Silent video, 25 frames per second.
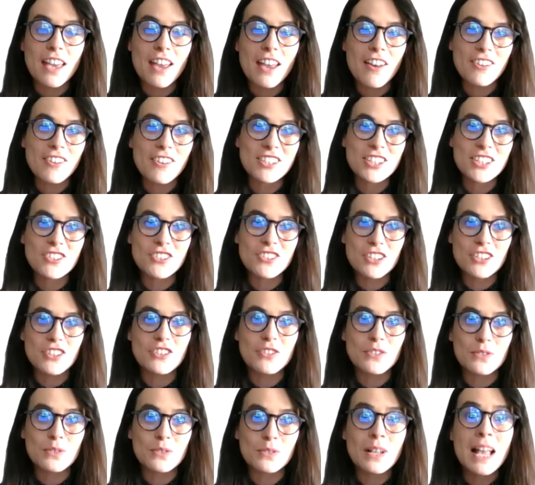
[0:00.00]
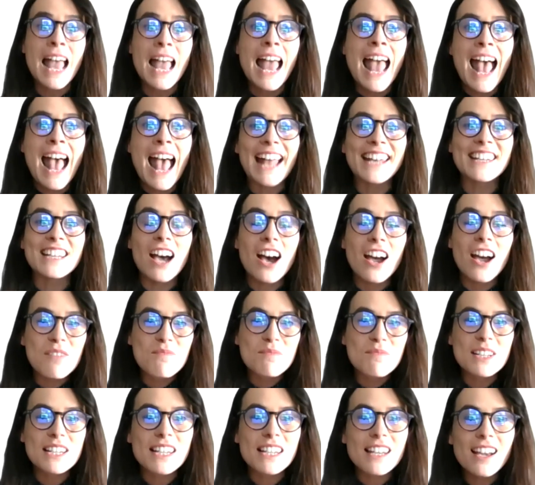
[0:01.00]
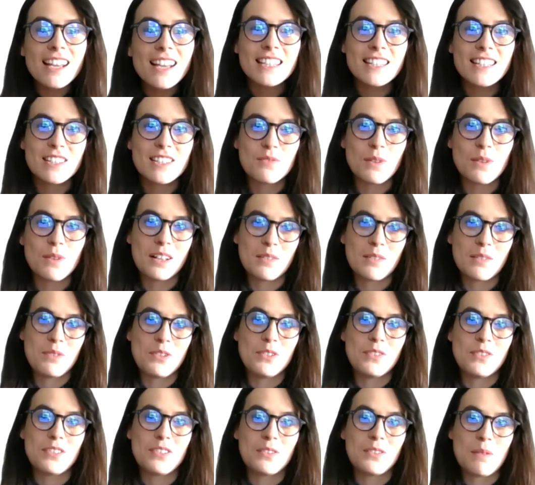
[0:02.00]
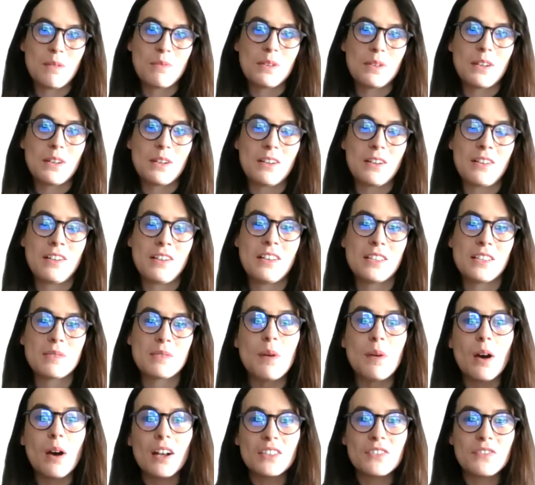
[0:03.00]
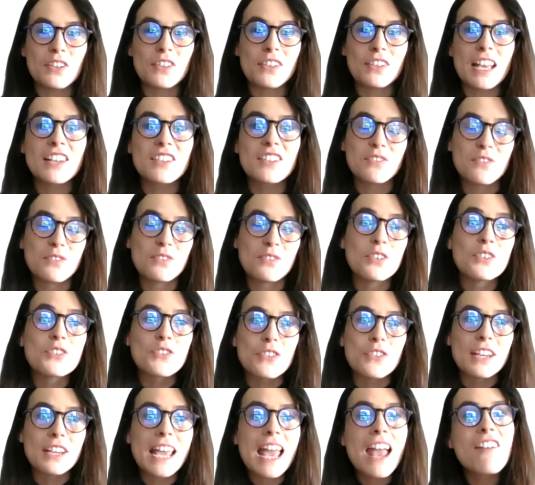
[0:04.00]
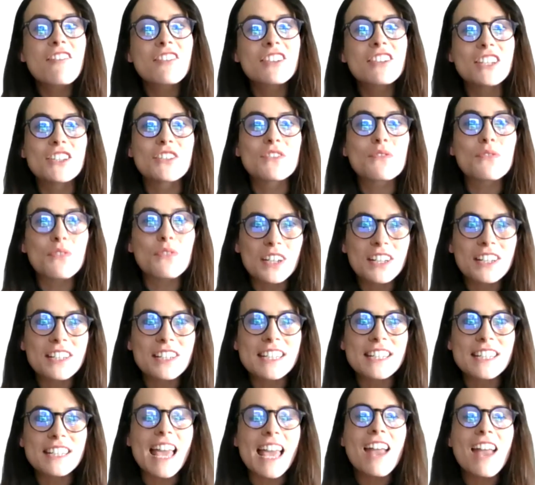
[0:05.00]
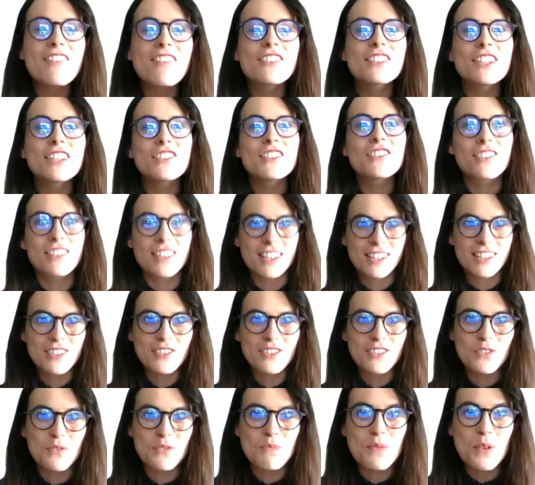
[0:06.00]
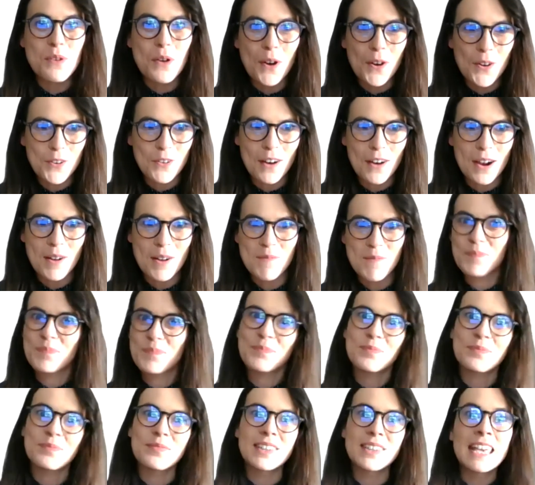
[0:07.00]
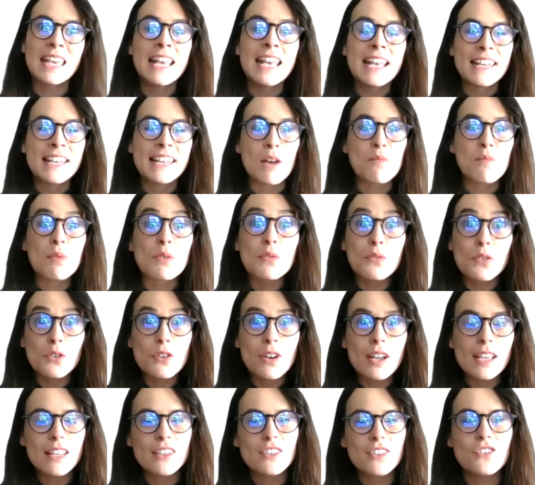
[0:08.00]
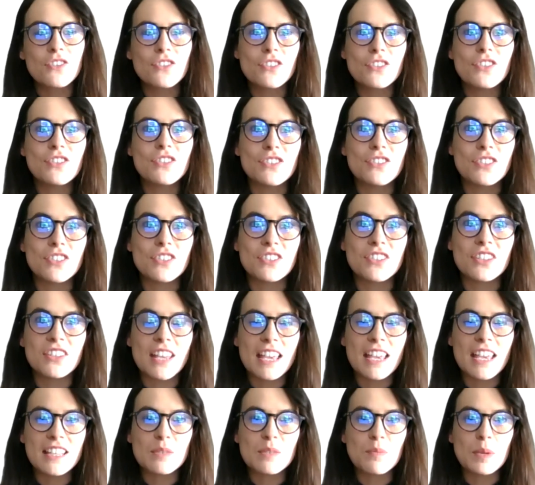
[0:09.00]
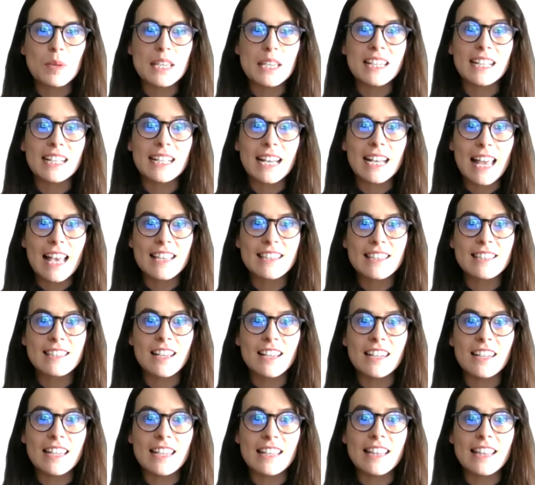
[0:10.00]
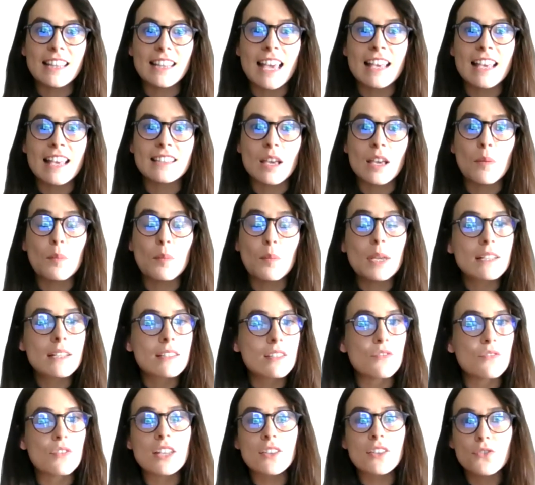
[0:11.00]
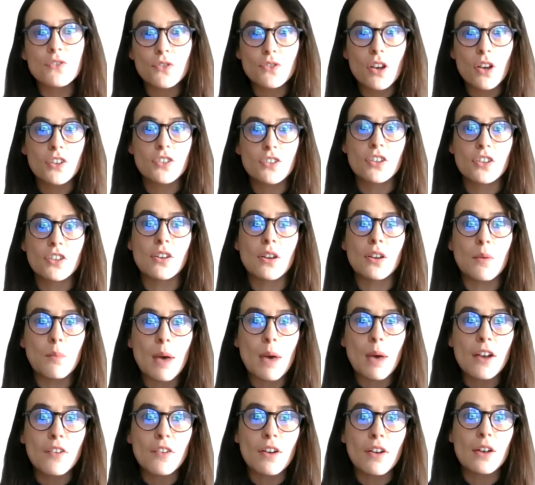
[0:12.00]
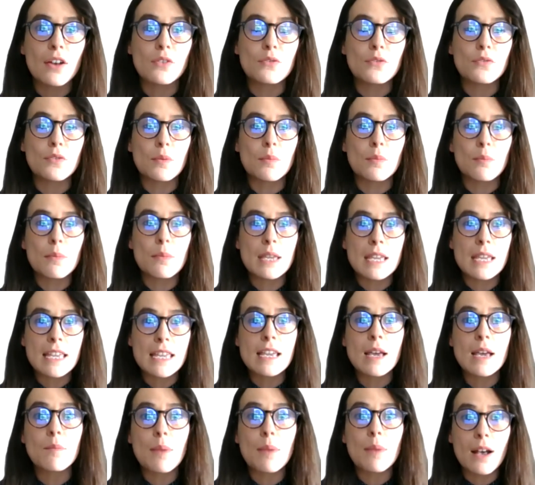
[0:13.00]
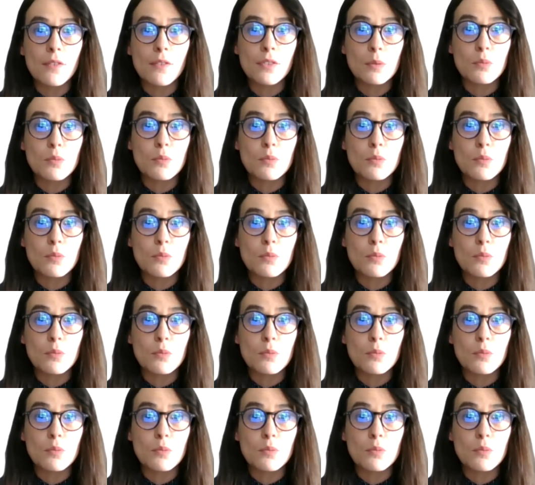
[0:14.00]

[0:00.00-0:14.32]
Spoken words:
Heritage Digital, and I am delighted to welcome you to the webinar as part of our National Lottery Heritage funded Heritage Digital programme. Now, before I introduce you to today's speaker, Claire Sully, there's a bit of introduction and background from me about the